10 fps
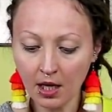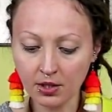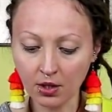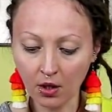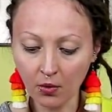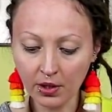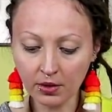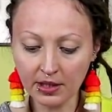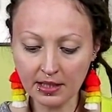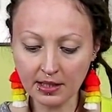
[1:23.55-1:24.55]
So we're
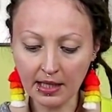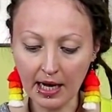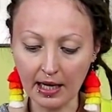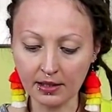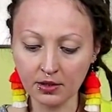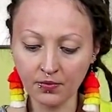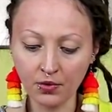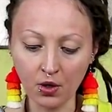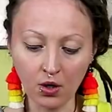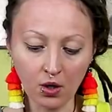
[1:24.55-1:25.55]
gonna start
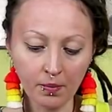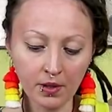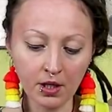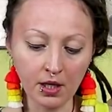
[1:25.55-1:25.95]
from